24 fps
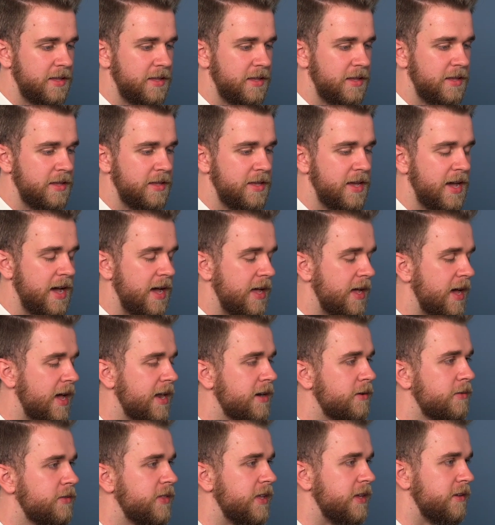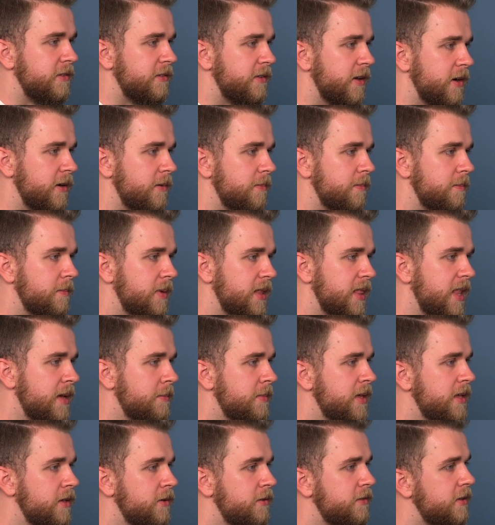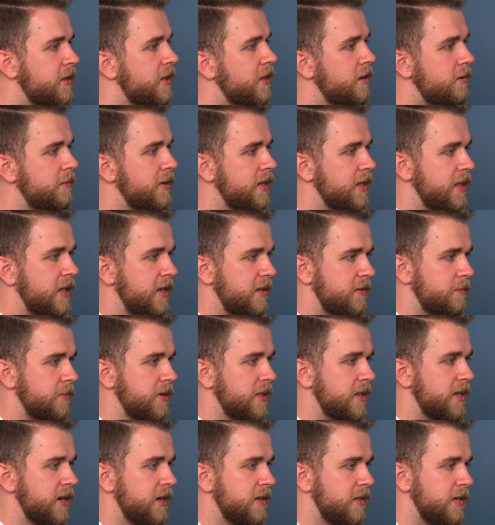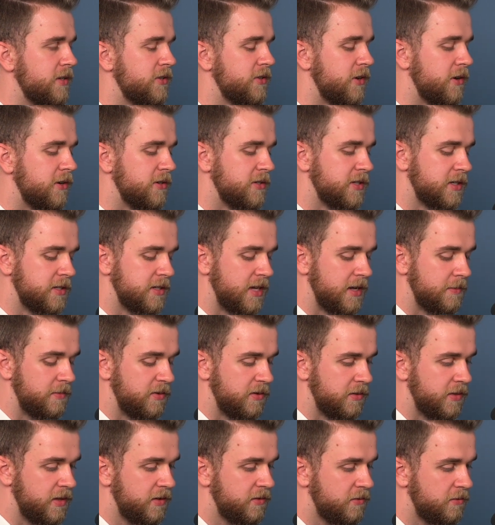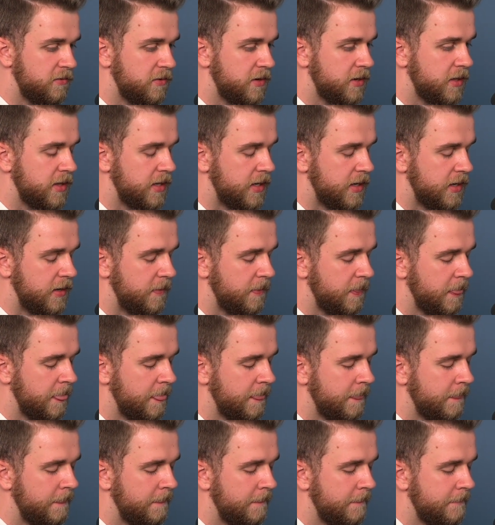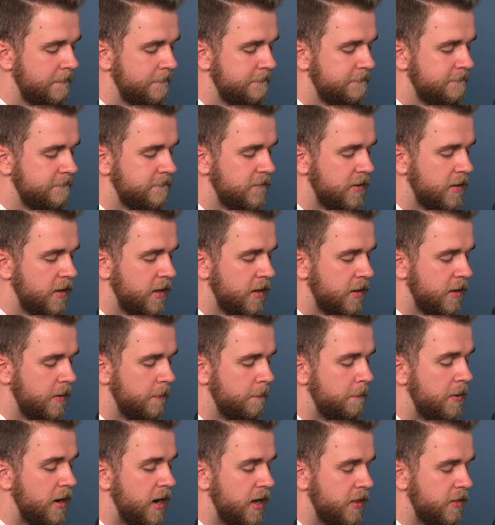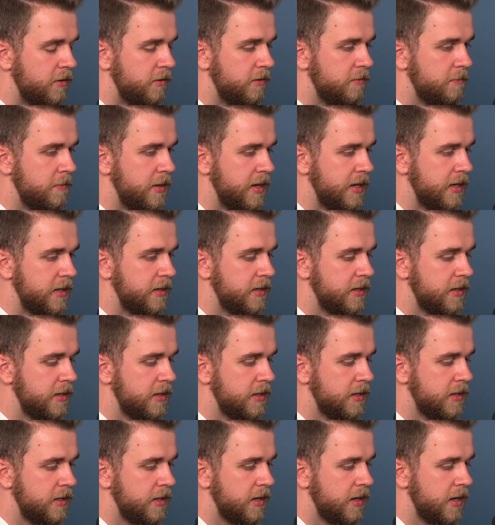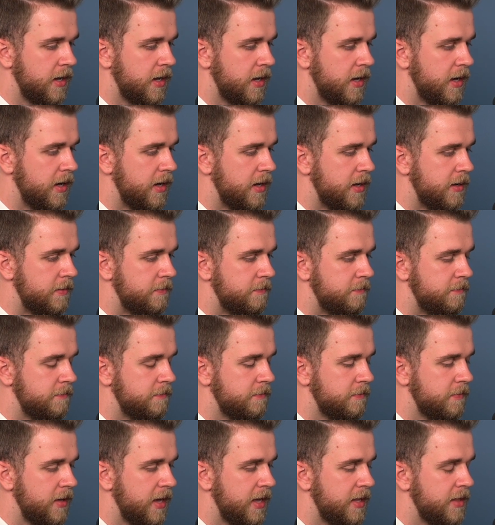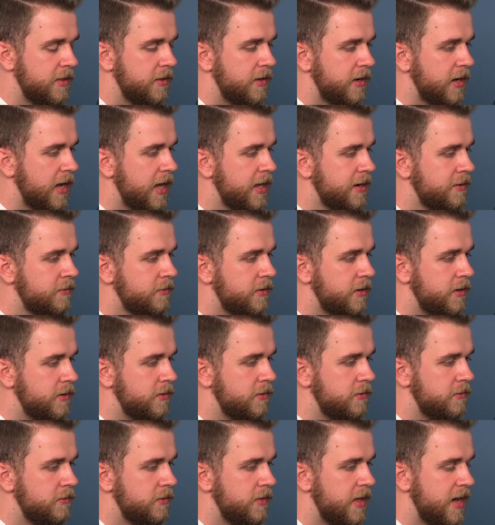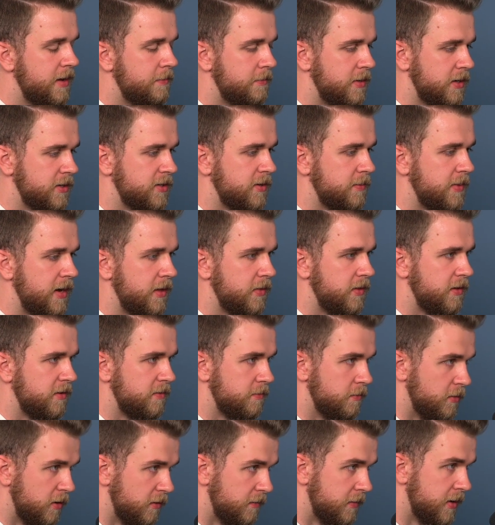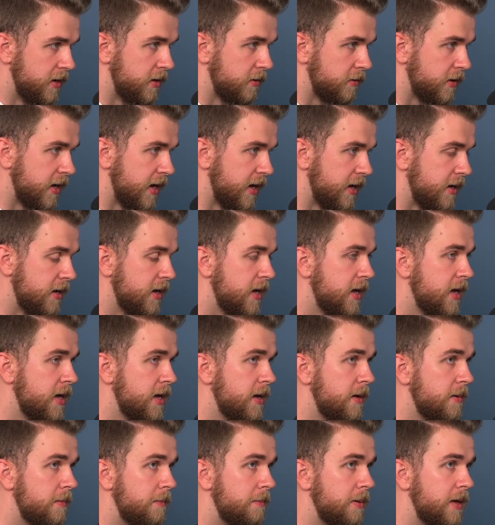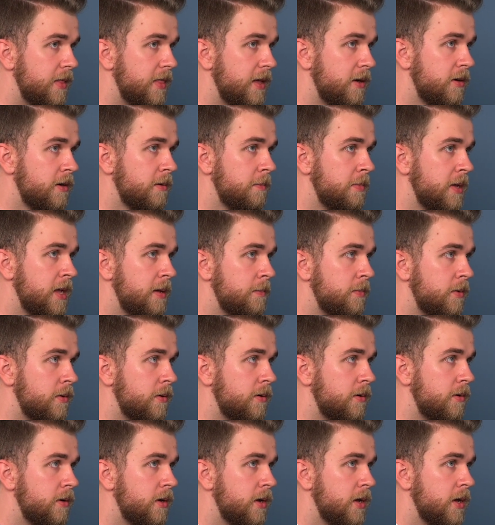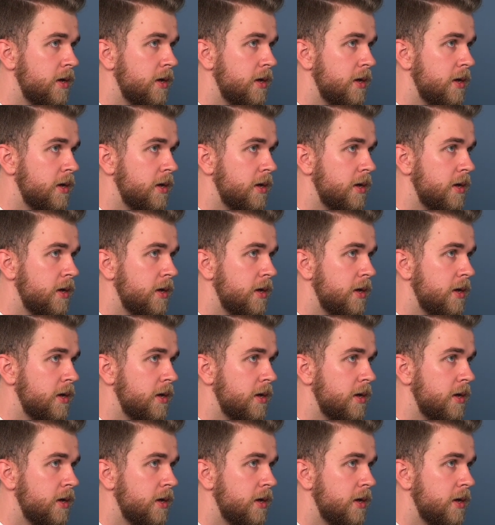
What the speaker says: Yeah, I don't think so. But let me use a little bit less politically charged example. This really bothered me. And look, I don't know that much about this movement, okay? But there are people